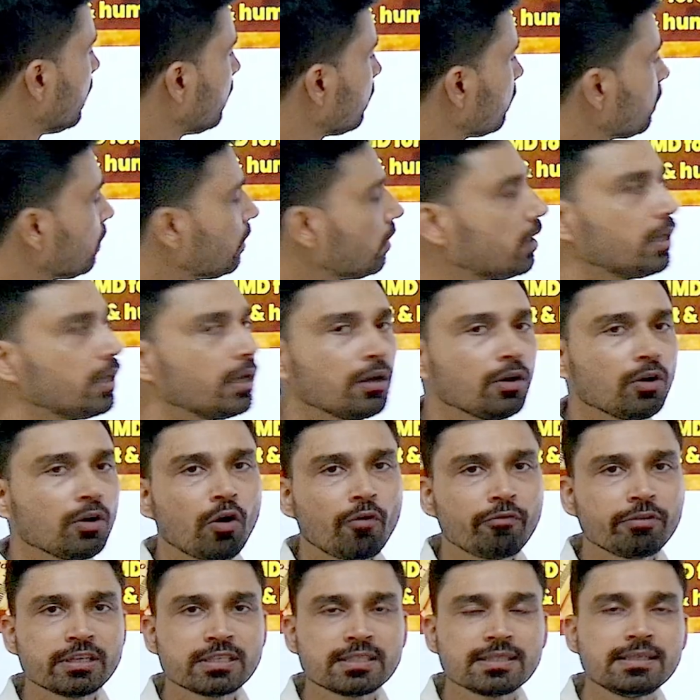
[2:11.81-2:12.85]
Third,
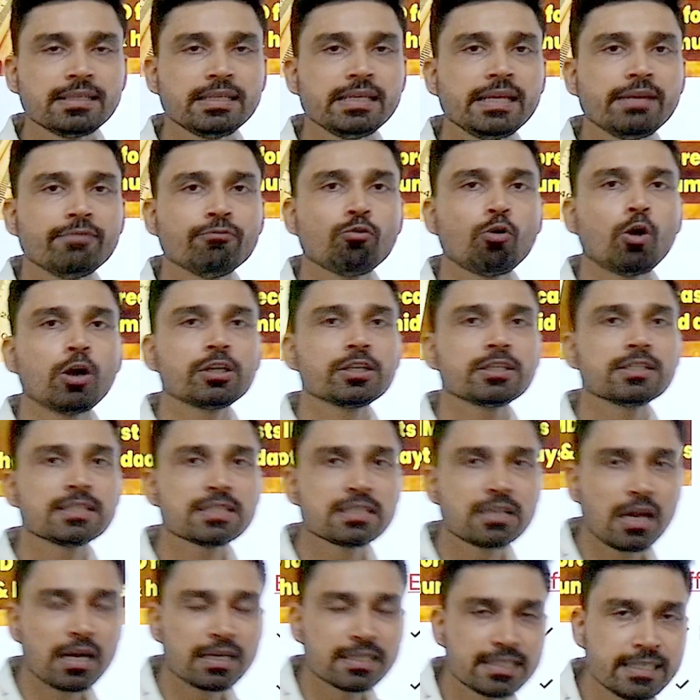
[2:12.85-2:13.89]
obviously, water
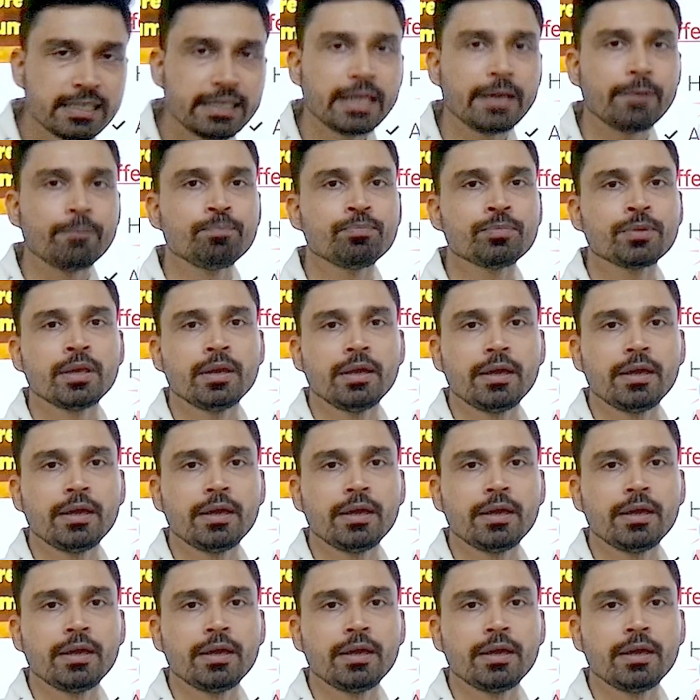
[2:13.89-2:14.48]
scarcity,